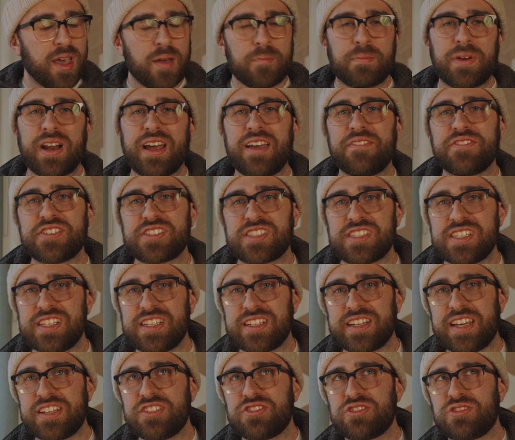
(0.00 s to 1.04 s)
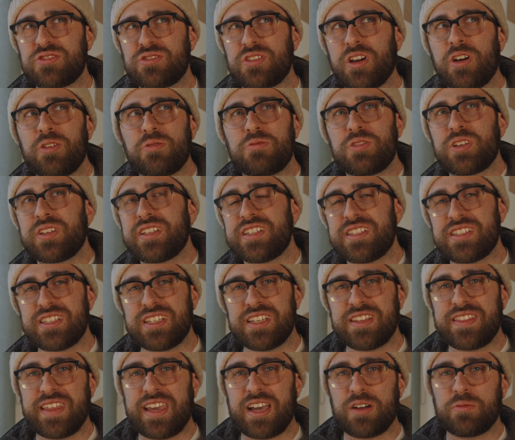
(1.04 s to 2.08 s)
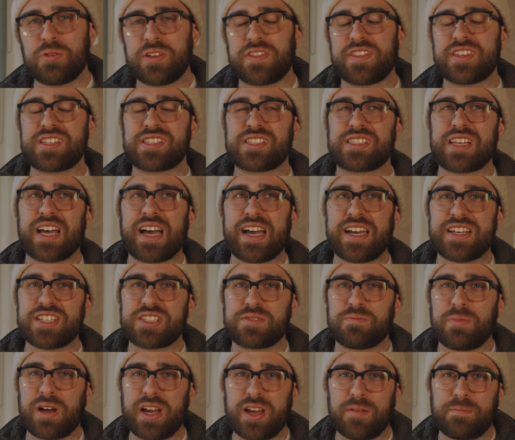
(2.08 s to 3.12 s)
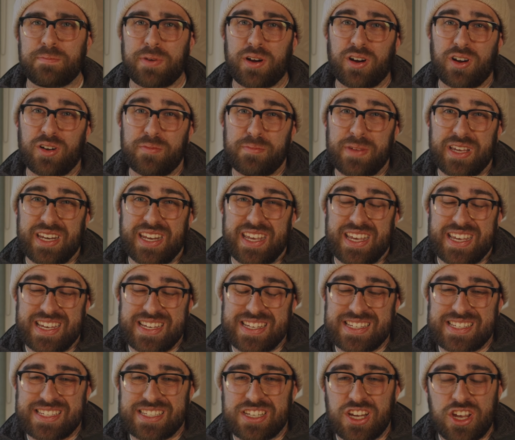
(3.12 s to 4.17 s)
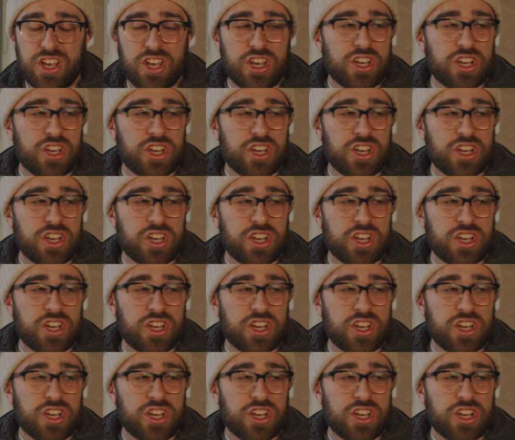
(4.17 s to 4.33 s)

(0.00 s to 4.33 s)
But I've seen I don't really need that with the size my apartment is.